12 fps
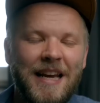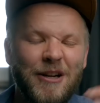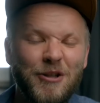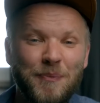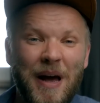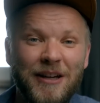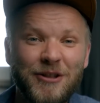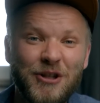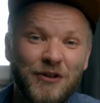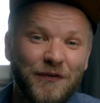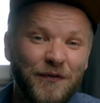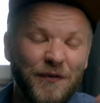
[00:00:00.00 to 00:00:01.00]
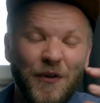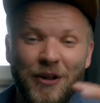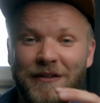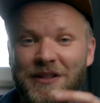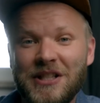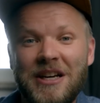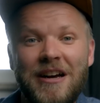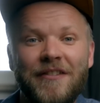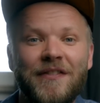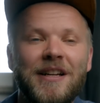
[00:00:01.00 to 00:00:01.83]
and your bags are just full of stuff,